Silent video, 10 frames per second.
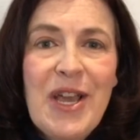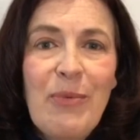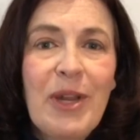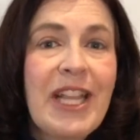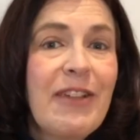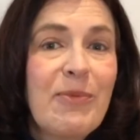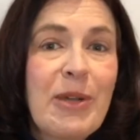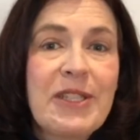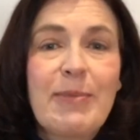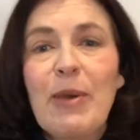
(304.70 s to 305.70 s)
What I loved
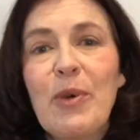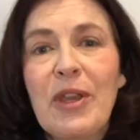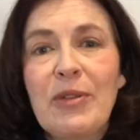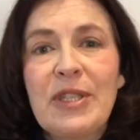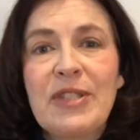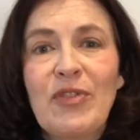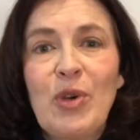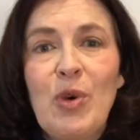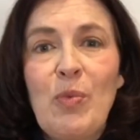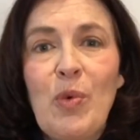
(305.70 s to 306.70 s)
most about working on this
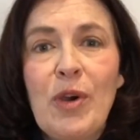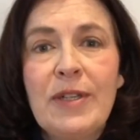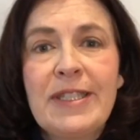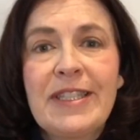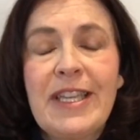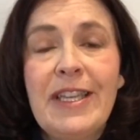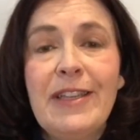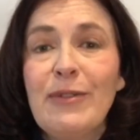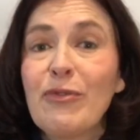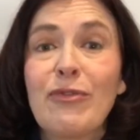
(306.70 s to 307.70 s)
film was
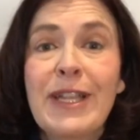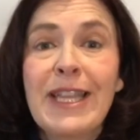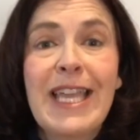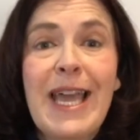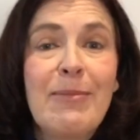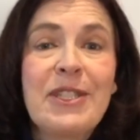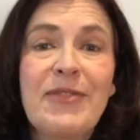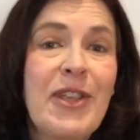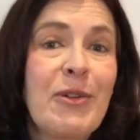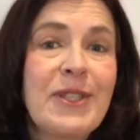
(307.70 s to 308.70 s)
the friendly
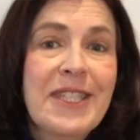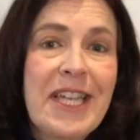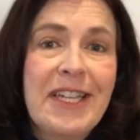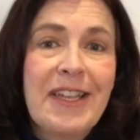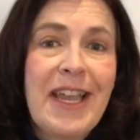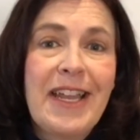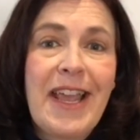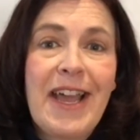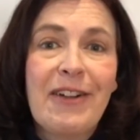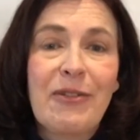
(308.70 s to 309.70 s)
atmosphere on set and
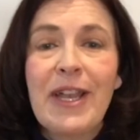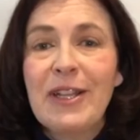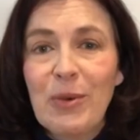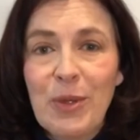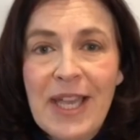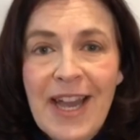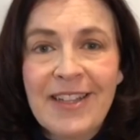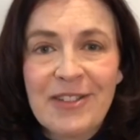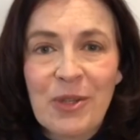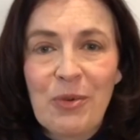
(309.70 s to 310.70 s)
how great all the
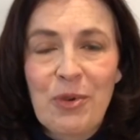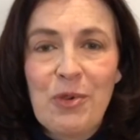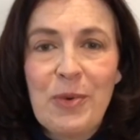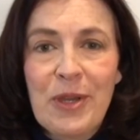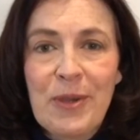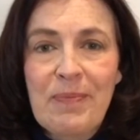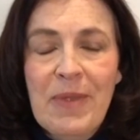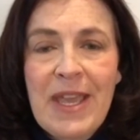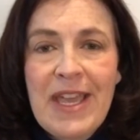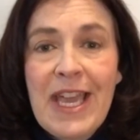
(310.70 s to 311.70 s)
cast and crew were.
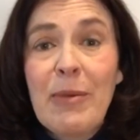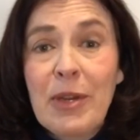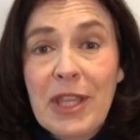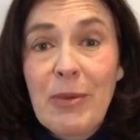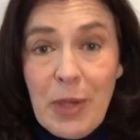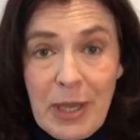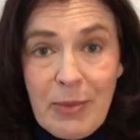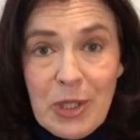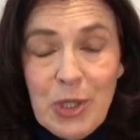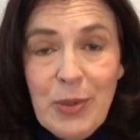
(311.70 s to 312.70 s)
And one thing working
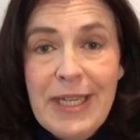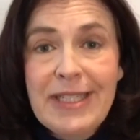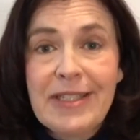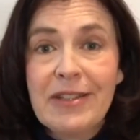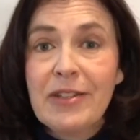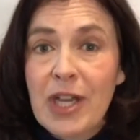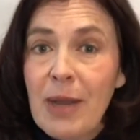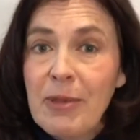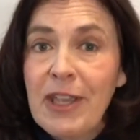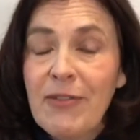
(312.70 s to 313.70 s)
with Joy is that the
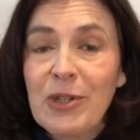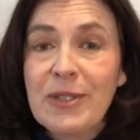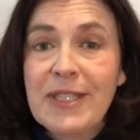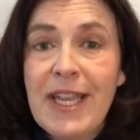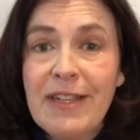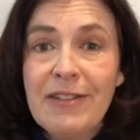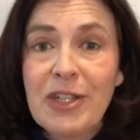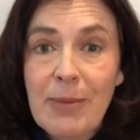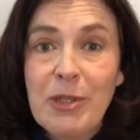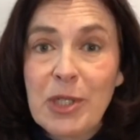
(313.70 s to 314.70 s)
time you're given on set, the
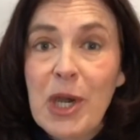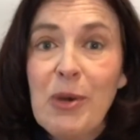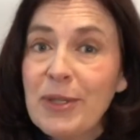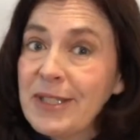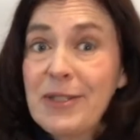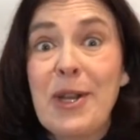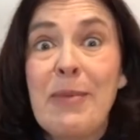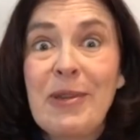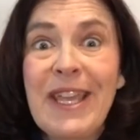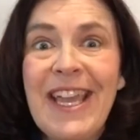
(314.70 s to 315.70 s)
time you're told, is the
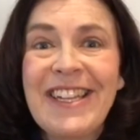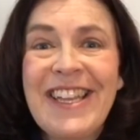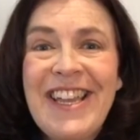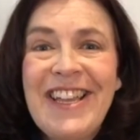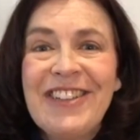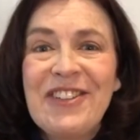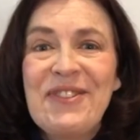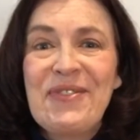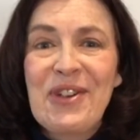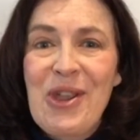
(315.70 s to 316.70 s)
time you get.
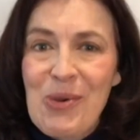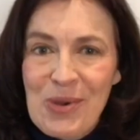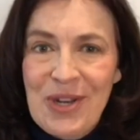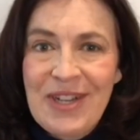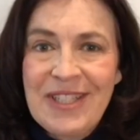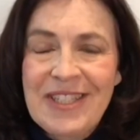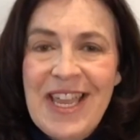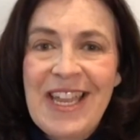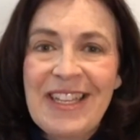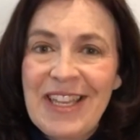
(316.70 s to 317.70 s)
She's very organised
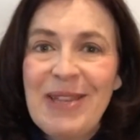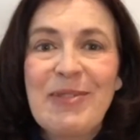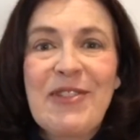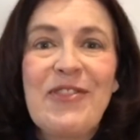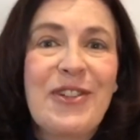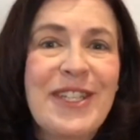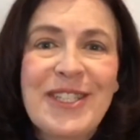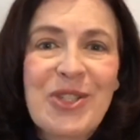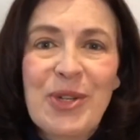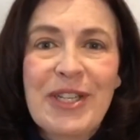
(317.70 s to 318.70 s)
and keeps a very
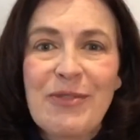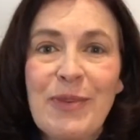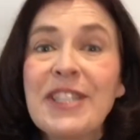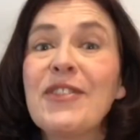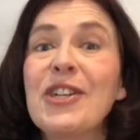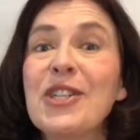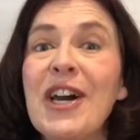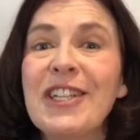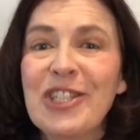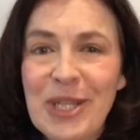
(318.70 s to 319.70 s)
strict, runs a very
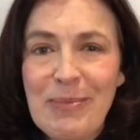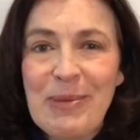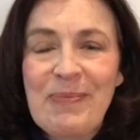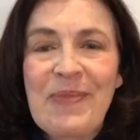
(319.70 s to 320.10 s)
tight ship.